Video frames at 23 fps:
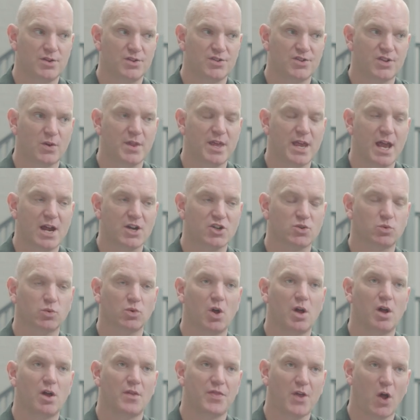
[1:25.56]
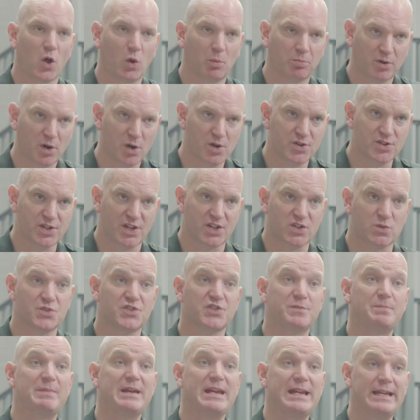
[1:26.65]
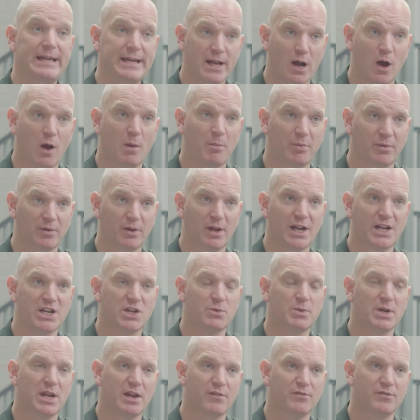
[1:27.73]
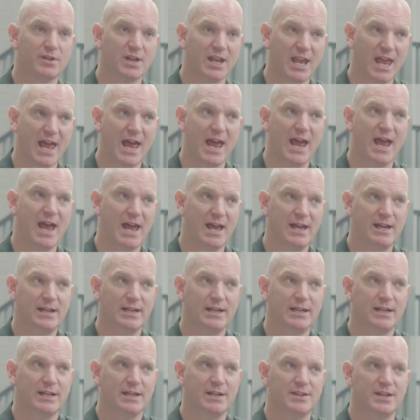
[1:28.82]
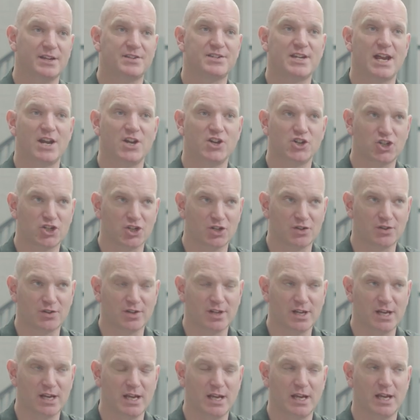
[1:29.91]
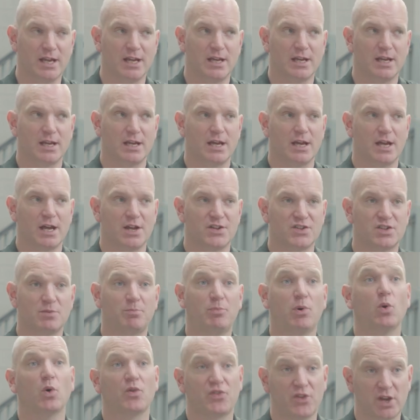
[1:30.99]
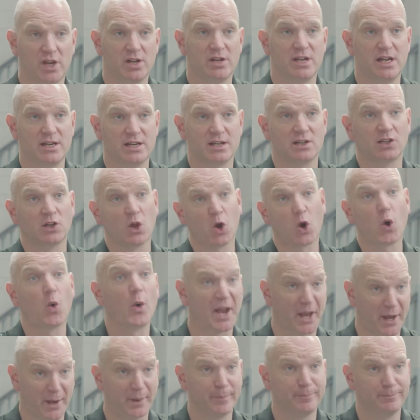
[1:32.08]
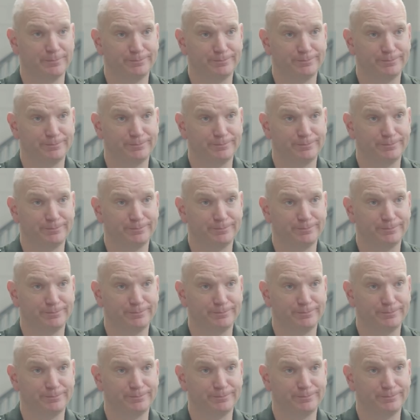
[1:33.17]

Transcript: So the whole process was speeded up, and you were given the care, the attention, the support that you needed a lot quicker.